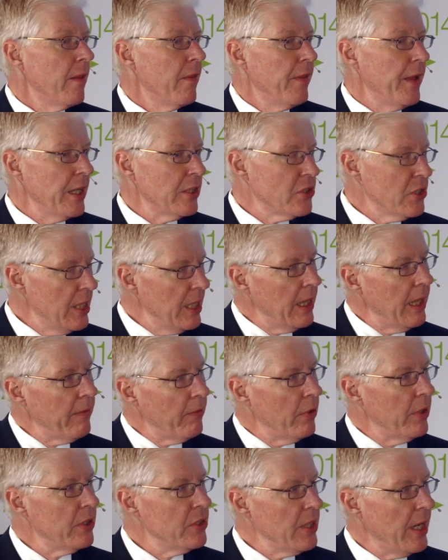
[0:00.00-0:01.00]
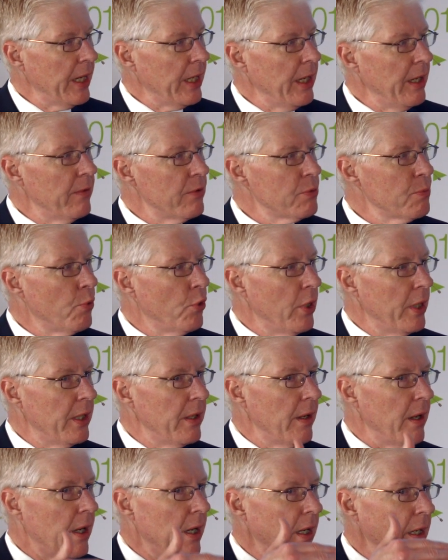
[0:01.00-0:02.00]
that C-level executives put
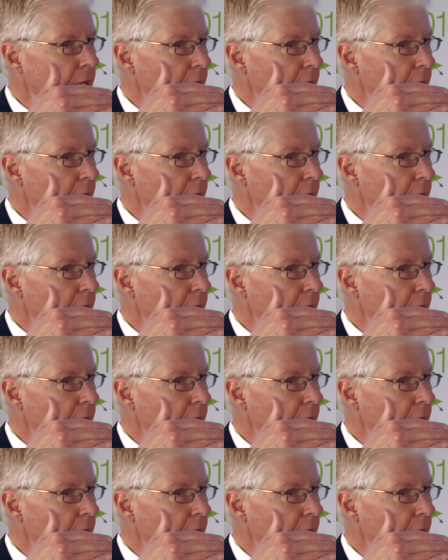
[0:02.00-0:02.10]
uh,